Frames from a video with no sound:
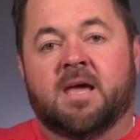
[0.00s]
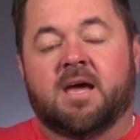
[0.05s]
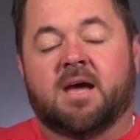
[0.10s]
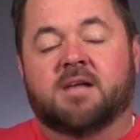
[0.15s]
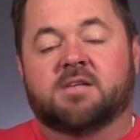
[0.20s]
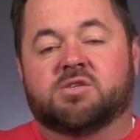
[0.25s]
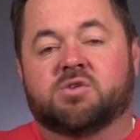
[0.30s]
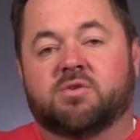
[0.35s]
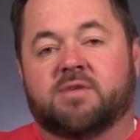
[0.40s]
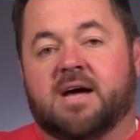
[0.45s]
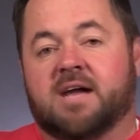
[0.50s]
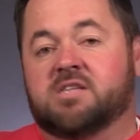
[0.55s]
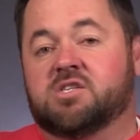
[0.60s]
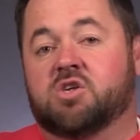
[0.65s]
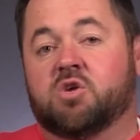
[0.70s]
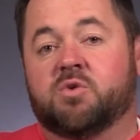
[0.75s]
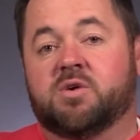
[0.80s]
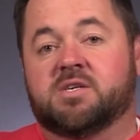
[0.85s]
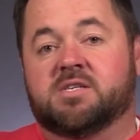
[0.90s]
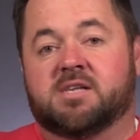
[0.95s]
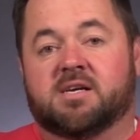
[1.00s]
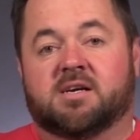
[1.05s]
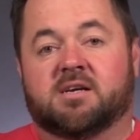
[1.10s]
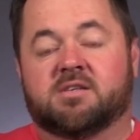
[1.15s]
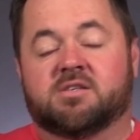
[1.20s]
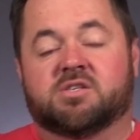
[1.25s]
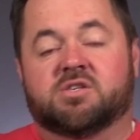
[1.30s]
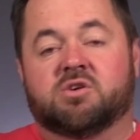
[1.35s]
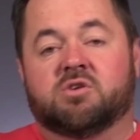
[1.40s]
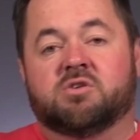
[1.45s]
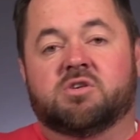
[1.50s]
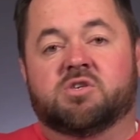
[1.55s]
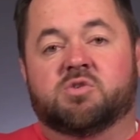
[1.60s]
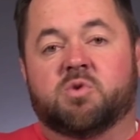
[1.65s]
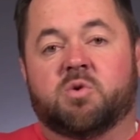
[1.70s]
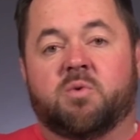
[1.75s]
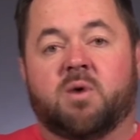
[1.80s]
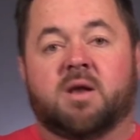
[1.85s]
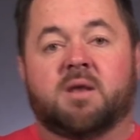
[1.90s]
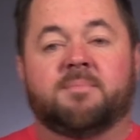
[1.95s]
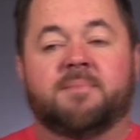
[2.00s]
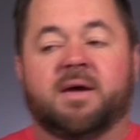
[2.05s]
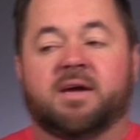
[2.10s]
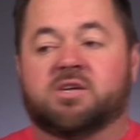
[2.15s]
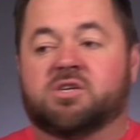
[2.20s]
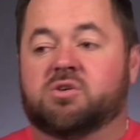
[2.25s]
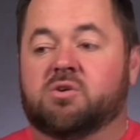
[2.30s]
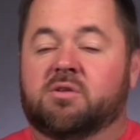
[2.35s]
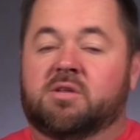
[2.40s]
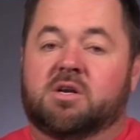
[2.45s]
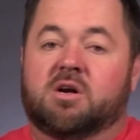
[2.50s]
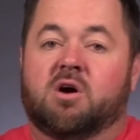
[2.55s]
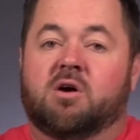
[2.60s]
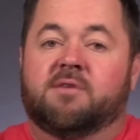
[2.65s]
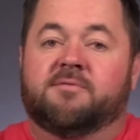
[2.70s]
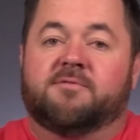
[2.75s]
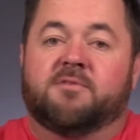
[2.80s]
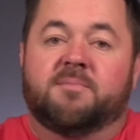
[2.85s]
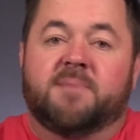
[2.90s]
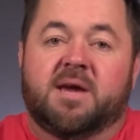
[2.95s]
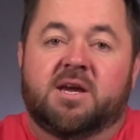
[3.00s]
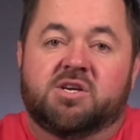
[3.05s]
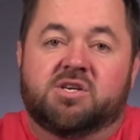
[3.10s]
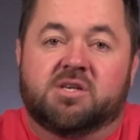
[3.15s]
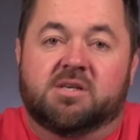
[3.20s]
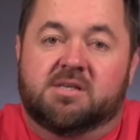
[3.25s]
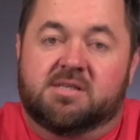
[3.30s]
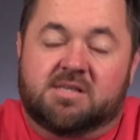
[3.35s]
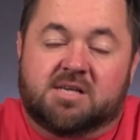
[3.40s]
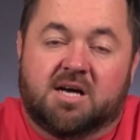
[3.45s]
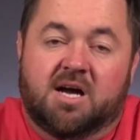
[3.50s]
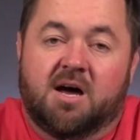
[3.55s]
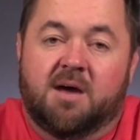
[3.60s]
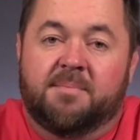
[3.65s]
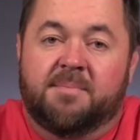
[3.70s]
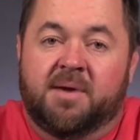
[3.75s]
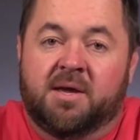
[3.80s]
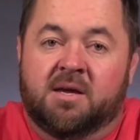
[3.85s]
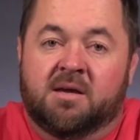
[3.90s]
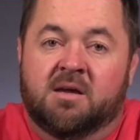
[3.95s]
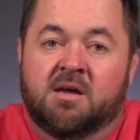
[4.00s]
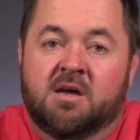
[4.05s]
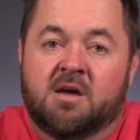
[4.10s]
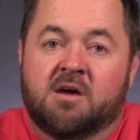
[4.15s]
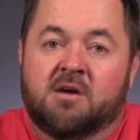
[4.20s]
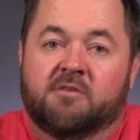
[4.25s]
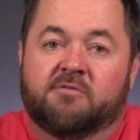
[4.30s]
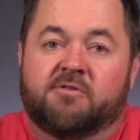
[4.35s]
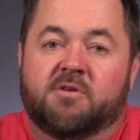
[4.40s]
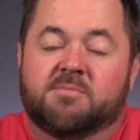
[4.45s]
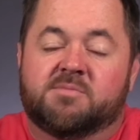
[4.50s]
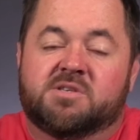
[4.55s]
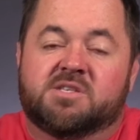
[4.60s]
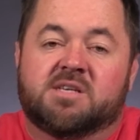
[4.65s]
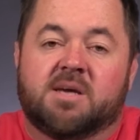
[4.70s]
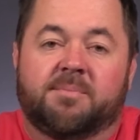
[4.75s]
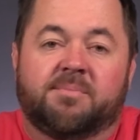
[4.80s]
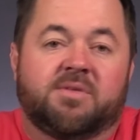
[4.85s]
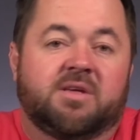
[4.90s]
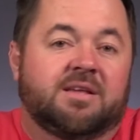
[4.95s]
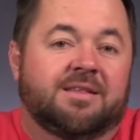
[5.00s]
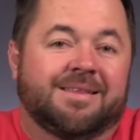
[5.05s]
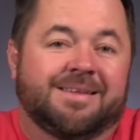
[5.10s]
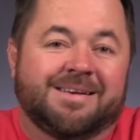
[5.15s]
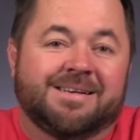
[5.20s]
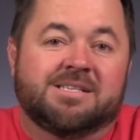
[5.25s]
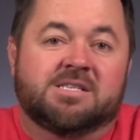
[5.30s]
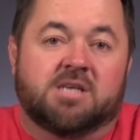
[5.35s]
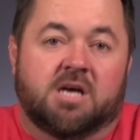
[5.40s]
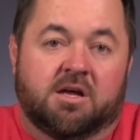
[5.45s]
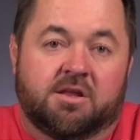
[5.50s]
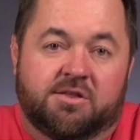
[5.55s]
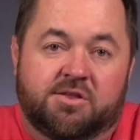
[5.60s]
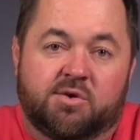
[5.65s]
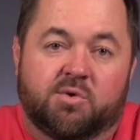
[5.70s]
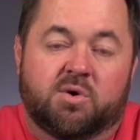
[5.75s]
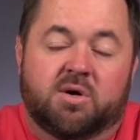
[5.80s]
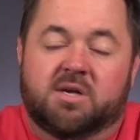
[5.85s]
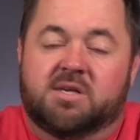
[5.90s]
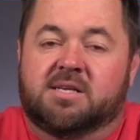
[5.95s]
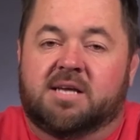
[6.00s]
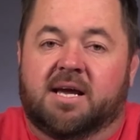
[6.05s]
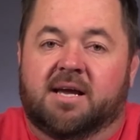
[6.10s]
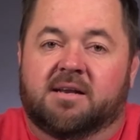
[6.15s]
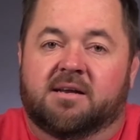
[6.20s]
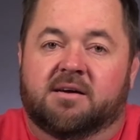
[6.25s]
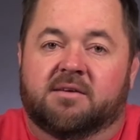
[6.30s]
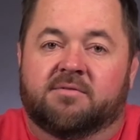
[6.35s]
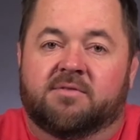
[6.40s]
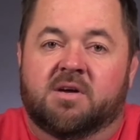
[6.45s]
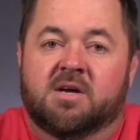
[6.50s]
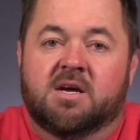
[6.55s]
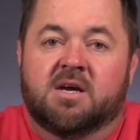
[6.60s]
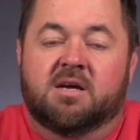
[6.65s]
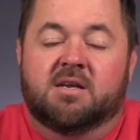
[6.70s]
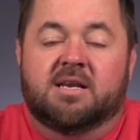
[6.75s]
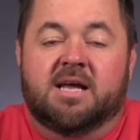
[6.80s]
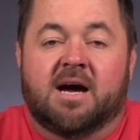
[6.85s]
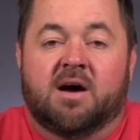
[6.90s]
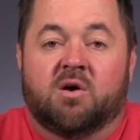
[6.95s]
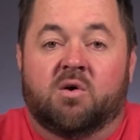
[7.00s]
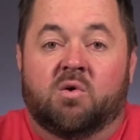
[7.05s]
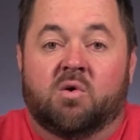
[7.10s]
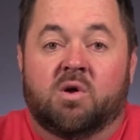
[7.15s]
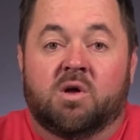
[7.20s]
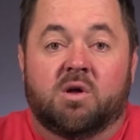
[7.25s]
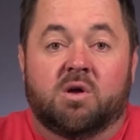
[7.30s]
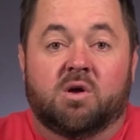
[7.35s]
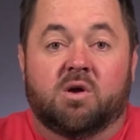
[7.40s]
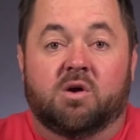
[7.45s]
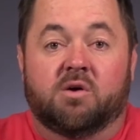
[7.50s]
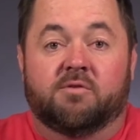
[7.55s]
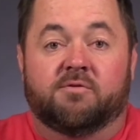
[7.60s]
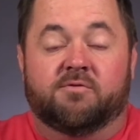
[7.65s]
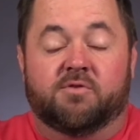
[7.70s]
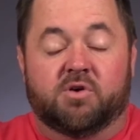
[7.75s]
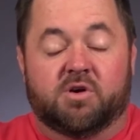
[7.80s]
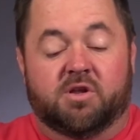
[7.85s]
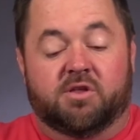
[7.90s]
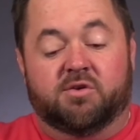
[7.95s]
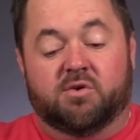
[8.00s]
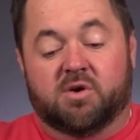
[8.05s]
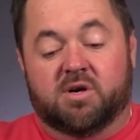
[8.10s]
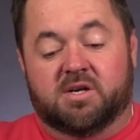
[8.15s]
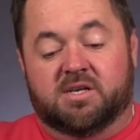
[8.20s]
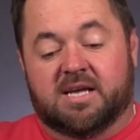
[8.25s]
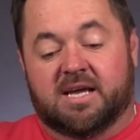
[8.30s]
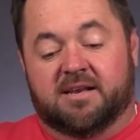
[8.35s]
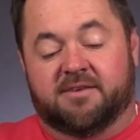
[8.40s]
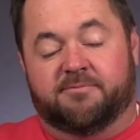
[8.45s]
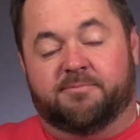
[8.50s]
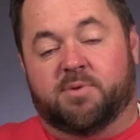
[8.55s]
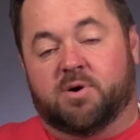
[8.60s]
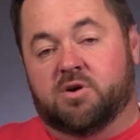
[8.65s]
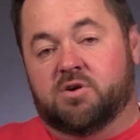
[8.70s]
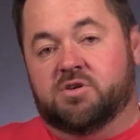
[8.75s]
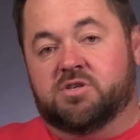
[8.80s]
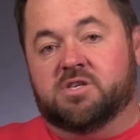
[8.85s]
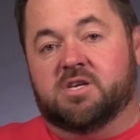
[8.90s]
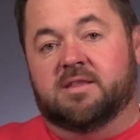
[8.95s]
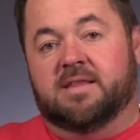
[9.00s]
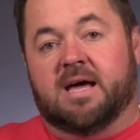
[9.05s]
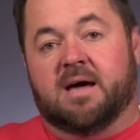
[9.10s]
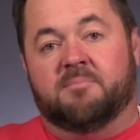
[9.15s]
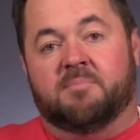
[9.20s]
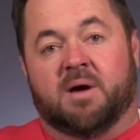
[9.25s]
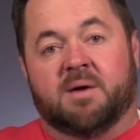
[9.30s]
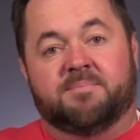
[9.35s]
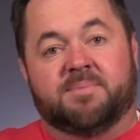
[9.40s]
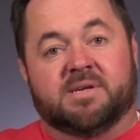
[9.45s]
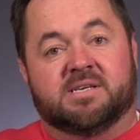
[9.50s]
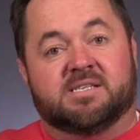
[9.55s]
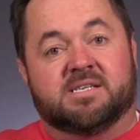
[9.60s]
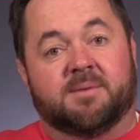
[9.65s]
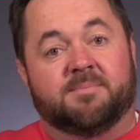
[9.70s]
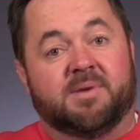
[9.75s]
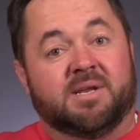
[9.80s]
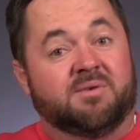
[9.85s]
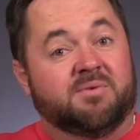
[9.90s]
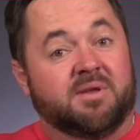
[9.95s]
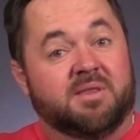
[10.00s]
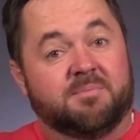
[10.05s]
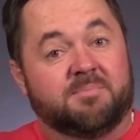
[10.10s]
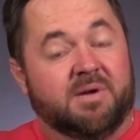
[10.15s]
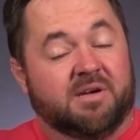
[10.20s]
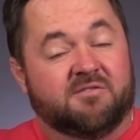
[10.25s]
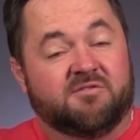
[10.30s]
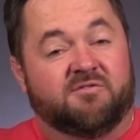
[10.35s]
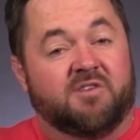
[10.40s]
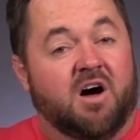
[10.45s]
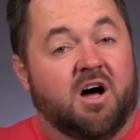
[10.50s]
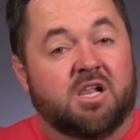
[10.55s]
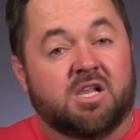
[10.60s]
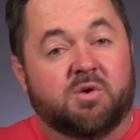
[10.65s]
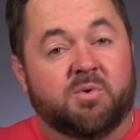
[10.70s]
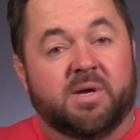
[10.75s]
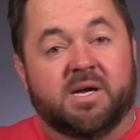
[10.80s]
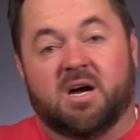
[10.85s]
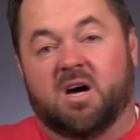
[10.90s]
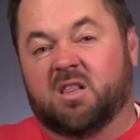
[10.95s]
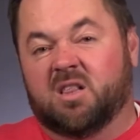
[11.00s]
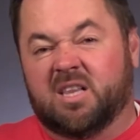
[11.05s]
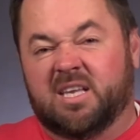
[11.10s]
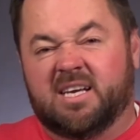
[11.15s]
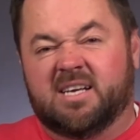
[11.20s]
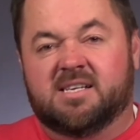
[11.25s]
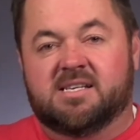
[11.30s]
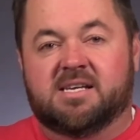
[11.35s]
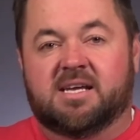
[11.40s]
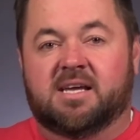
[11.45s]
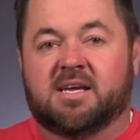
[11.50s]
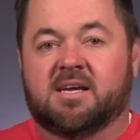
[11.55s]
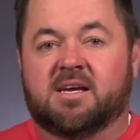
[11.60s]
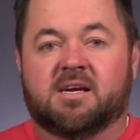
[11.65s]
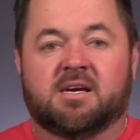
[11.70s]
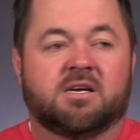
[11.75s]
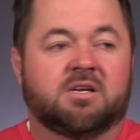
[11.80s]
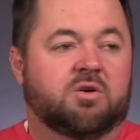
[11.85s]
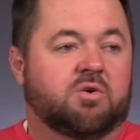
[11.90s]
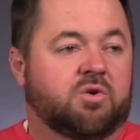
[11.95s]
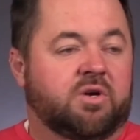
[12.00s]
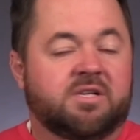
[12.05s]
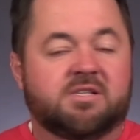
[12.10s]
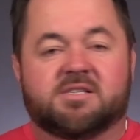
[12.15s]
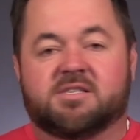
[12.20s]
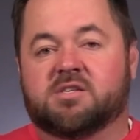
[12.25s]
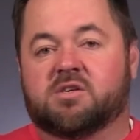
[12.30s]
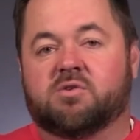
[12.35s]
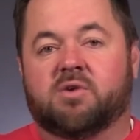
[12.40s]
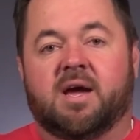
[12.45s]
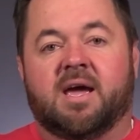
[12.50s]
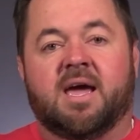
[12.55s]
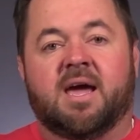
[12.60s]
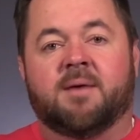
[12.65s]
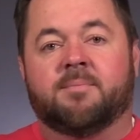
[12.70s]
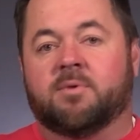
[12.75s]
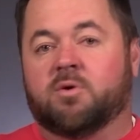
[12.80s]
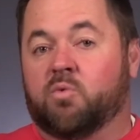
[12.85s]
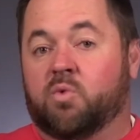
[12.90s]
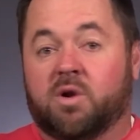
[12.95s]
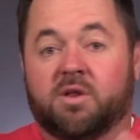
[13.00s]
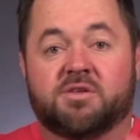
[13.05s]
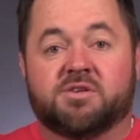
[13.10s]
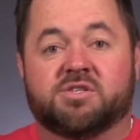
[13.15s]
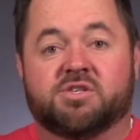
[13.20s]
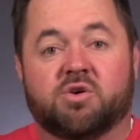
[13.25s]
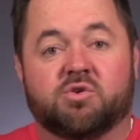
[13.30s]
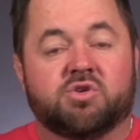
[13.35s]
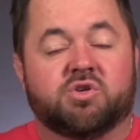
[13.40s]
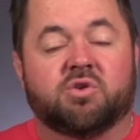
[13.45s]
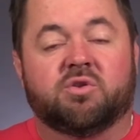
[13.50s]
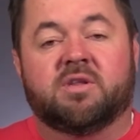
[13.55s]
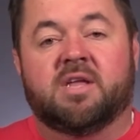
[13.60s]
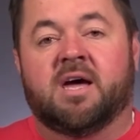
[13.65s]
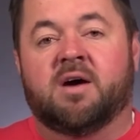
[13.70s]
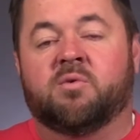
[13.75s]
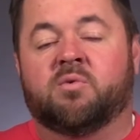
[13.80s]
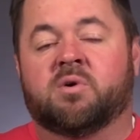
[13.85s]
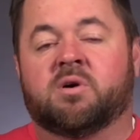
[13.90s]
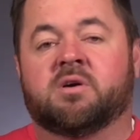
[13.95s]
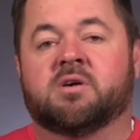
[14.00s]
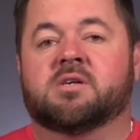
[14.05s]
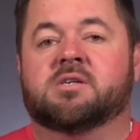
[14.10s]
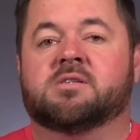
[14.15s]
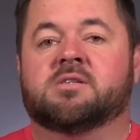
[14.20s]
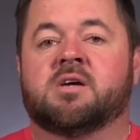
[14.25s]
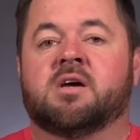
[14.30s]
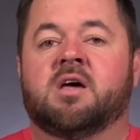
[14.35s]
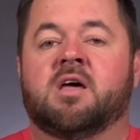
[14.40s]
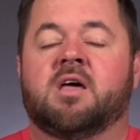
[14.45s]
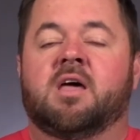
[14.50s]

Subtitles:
And so that's always a concern, is we want to make sure that our information is coming from something that is authoritative. Now, for an authoritative person, that might be somebody with a big following on LinkedIn or Instagram or one of the social networks.